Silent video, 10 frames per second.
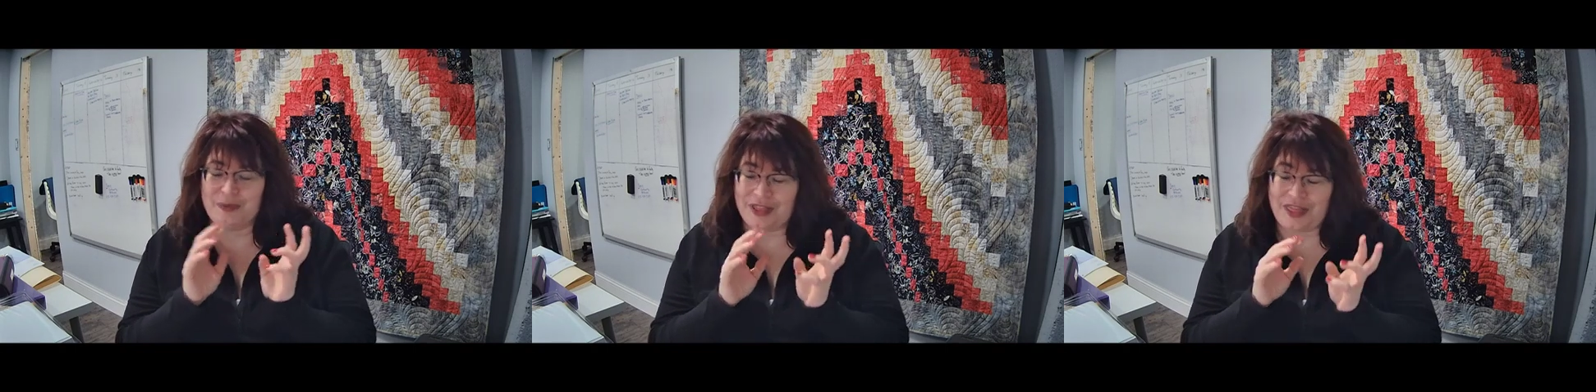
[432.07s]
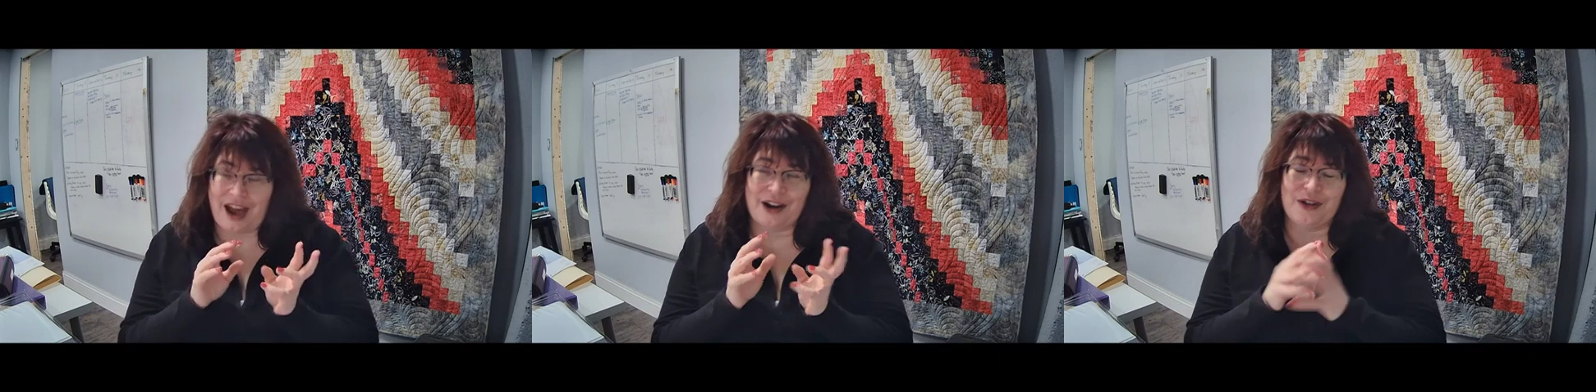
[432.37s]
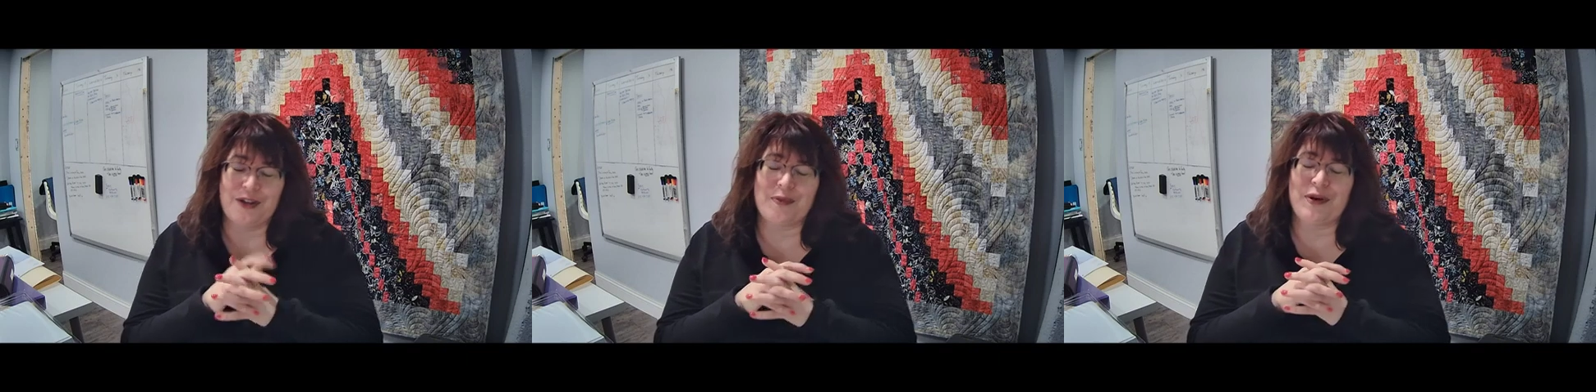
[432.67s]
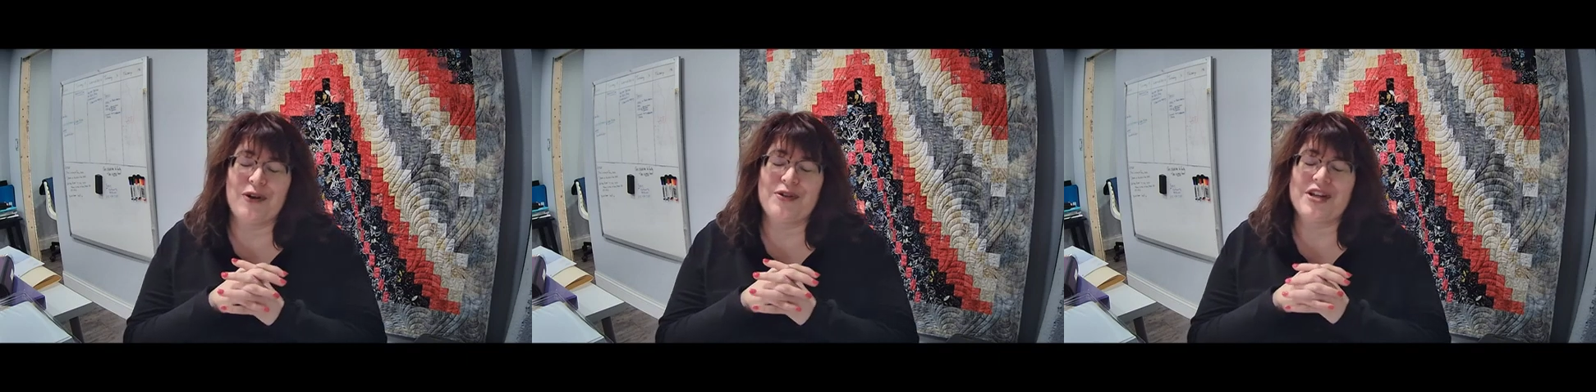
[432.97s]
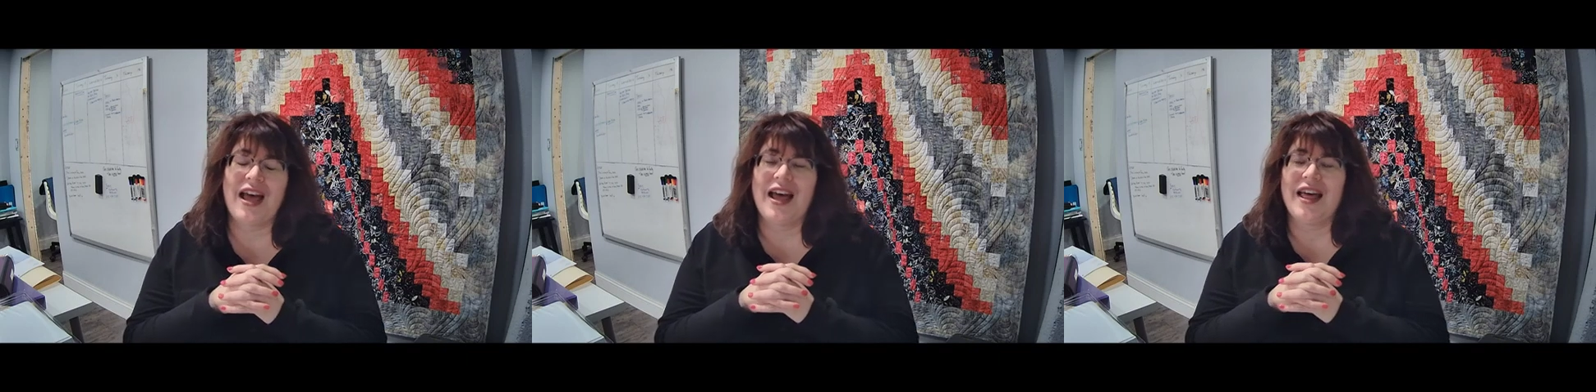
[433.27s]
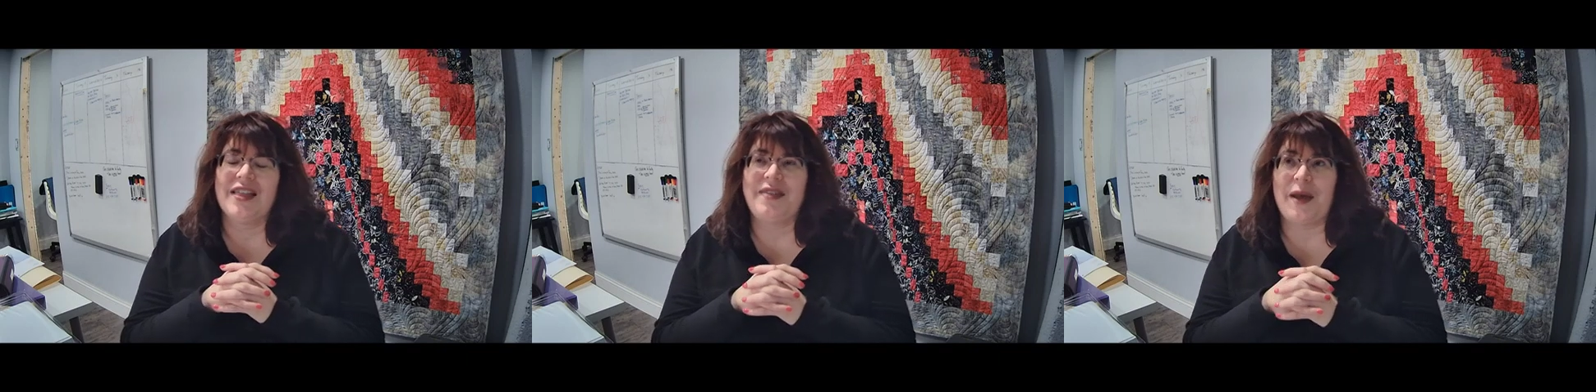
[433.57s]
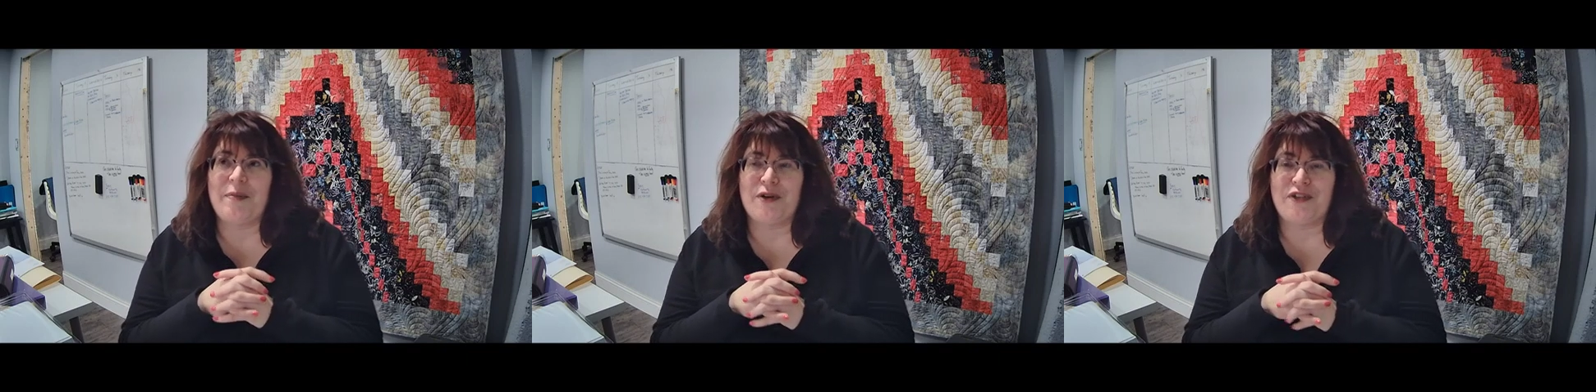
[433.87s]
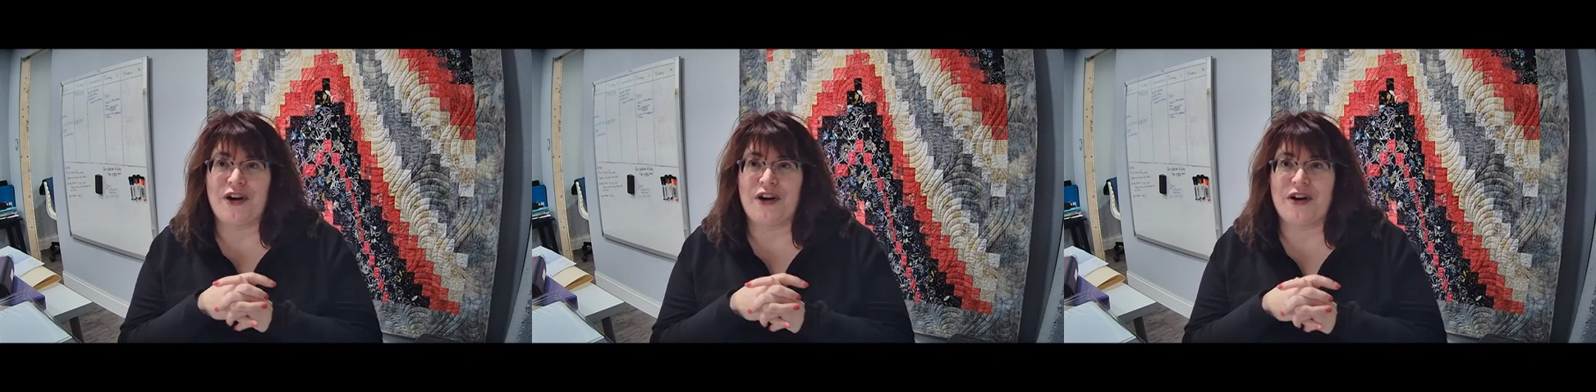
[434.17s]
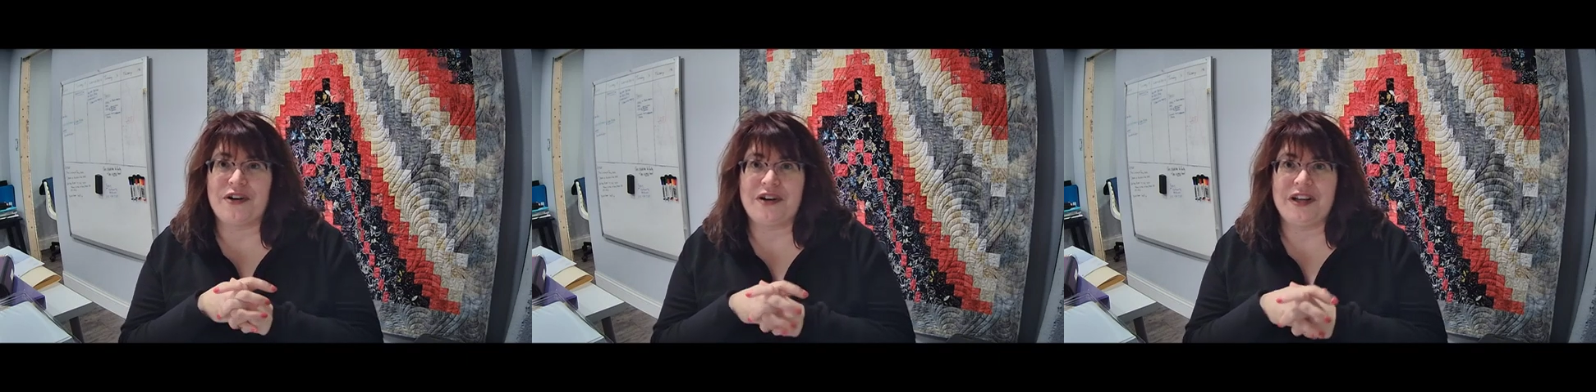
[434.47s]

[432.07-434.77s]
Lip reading: methodical approach. They prefer,